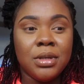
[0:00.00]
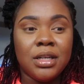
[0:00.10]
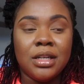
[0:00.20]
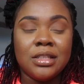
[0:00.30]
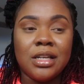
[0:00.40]

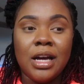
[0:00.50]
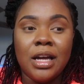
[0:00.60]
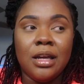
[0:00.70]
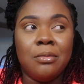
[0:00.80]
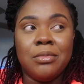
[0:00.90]
because
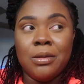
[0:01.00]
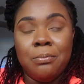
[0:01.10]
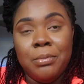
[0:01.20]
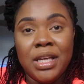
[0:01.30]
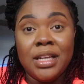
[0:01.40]
I am the
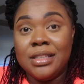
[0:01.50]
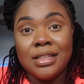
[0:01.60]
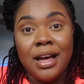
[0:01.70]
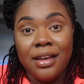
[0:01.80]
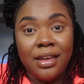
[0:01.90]

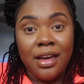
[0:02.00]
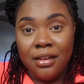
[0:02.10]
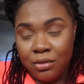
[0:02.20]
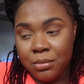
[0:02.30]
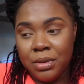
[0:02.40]
biggest I've
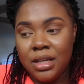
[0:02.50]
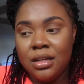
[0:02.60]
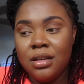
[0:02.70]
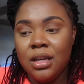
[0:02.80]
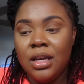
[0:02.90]
ever
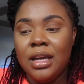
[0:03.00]
been.